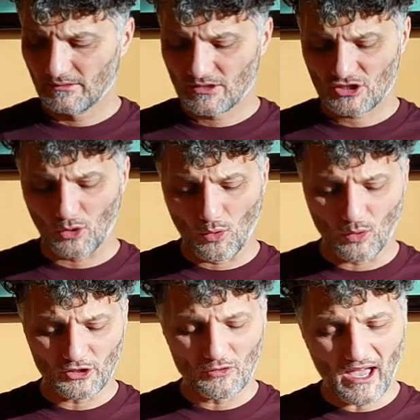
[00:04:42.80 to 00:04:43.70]

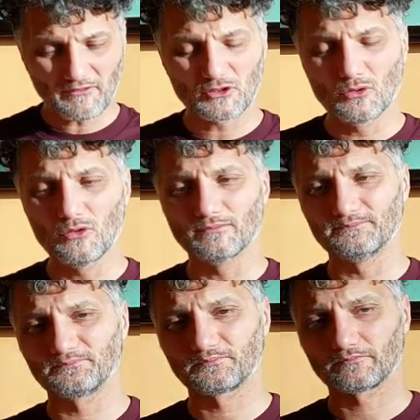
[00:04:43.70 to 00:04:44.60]
So you have
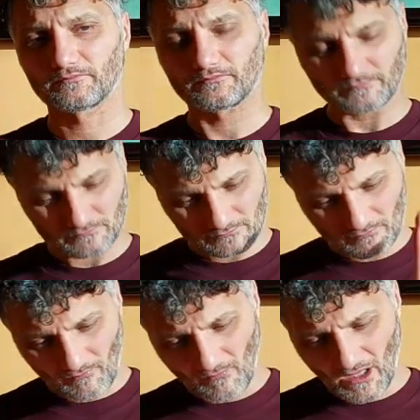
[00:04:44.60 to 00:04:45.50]
to
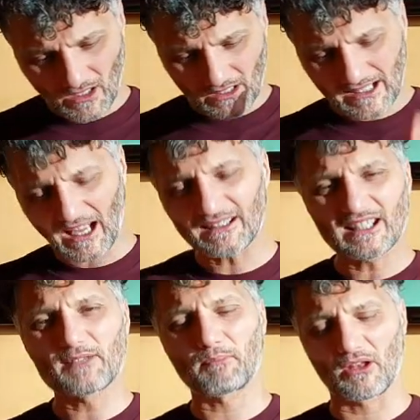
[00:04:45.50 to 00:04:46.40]
cut
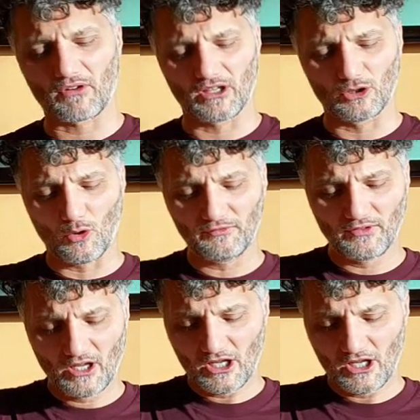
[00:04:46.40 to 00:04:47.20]
this period off.